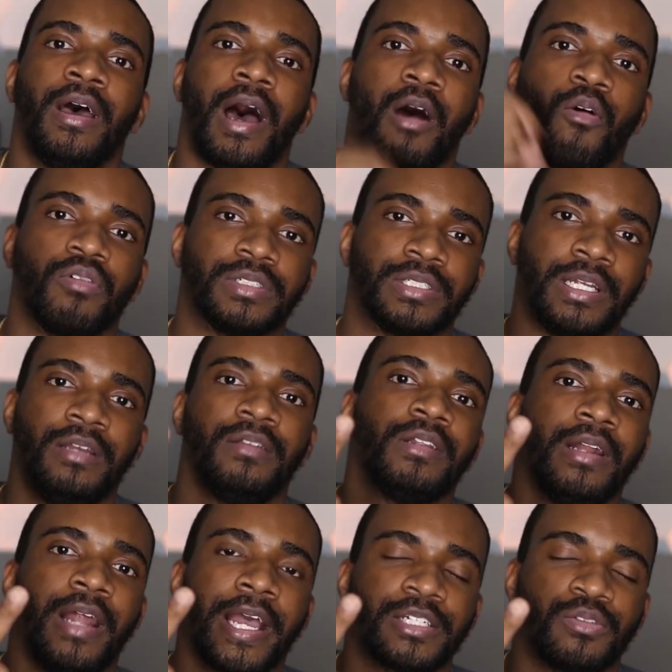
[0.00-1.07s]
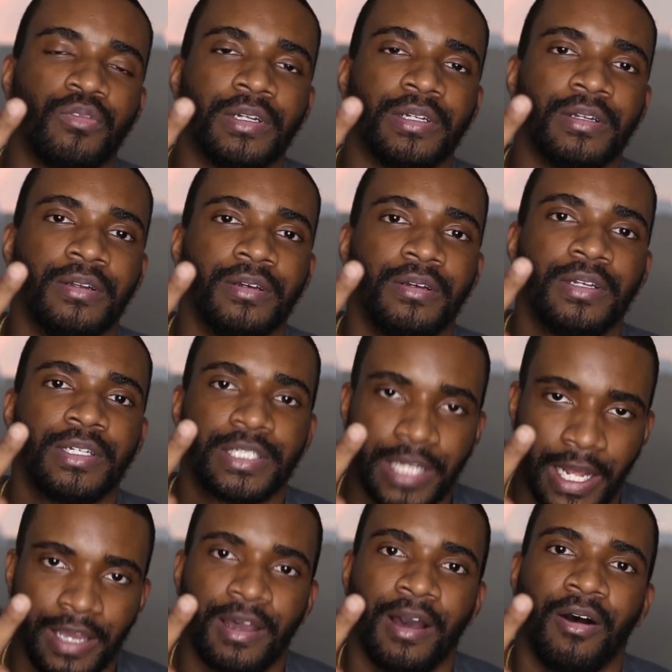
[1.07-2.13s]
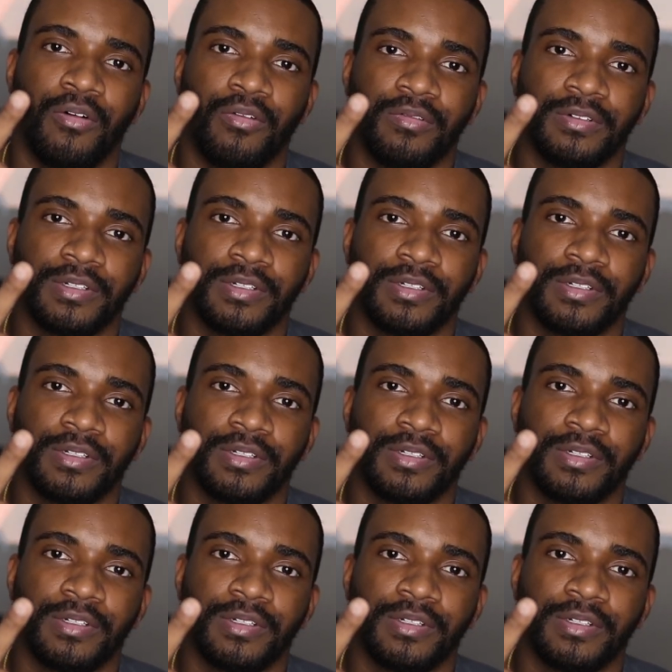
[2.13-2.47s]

I will see you in the next one. Stay cold.